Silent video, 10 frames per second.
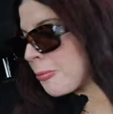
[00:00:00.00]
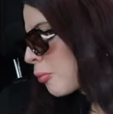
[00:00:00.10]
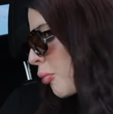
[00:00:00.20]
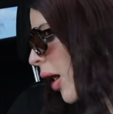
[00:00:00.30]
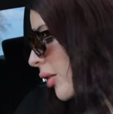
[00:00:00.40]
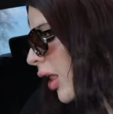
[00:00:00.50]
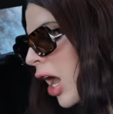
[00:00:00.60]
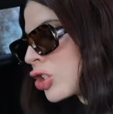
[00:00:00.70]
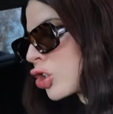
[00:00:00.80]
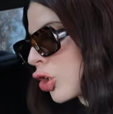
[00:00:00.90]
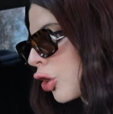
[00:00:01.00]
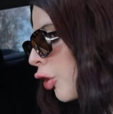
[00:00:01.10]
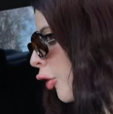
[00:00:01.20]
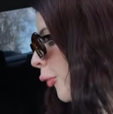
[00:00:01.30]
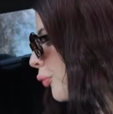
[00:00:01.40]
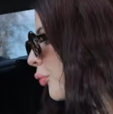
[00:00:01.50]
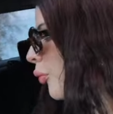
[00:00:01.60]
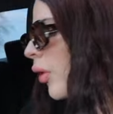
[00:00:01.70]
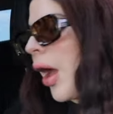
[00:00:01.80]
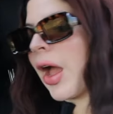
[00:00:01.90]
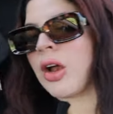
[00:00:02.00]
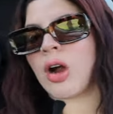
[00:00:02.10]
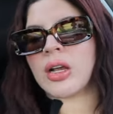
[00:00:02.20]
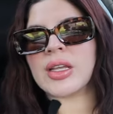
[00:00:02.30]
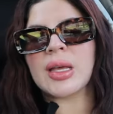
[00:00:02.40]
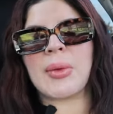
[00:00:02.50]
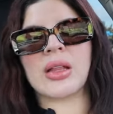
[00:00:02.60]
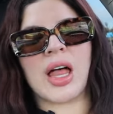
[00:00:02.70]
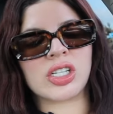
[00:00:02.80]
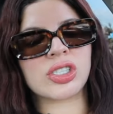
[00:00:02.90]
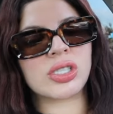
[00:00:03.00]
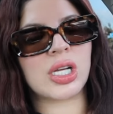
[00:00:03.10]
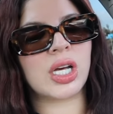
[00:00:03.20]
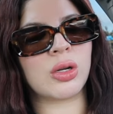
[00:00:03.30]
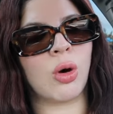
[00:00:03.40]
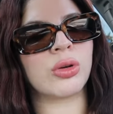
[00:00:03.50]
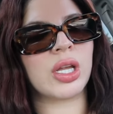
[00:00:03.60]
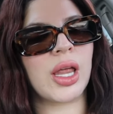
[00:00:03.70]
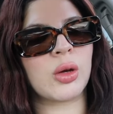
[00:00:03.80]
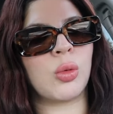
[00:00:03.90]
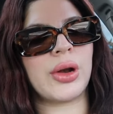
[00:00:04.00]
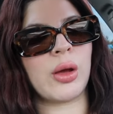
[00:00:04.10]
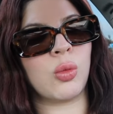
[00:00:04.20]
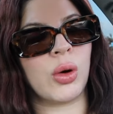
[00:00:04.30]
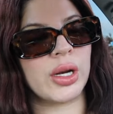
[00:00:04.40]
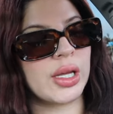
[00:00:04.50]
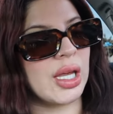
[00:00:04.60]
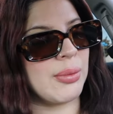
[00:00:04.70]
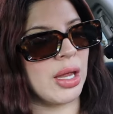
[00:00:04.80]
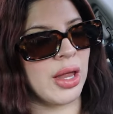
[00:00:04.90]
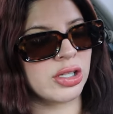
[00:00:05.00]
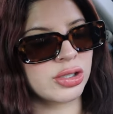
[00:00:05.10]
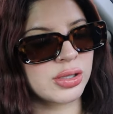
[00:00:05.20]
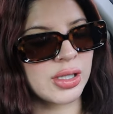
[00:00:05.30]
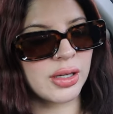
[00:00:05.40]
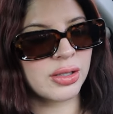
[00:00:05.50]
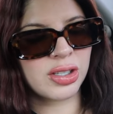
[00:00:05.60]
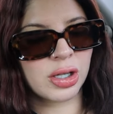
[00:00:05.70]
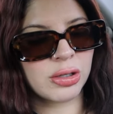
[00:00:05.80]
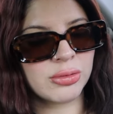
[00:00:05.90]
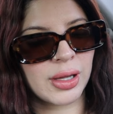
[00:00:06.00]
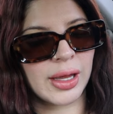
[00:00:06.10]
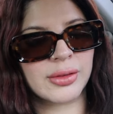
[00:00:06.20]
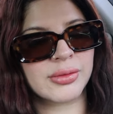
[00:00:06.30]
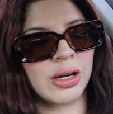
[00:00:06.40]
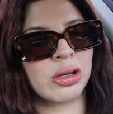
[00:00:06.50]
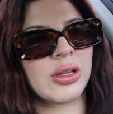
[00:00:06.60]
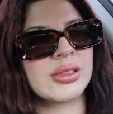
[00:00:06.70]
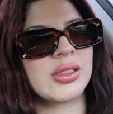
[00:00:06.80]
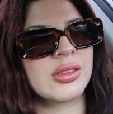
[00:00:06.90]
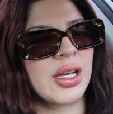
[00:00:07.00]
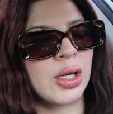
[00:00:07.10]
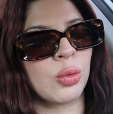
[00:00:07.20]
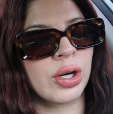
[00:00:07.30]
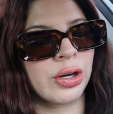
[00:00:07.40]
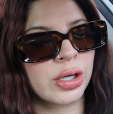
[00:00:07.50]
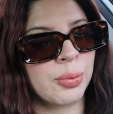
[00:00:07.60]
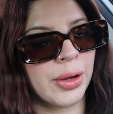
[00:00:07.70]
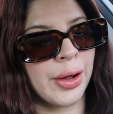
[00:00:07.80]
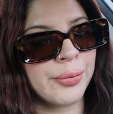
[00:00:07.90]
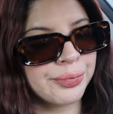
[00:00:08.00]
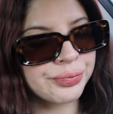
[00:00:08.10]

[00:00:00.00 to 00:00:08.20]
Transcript: my lash girl, I hardly get my lashes done, only like when I want to get my lashes done, you know, like, I don't know, that sounds kind of weird, but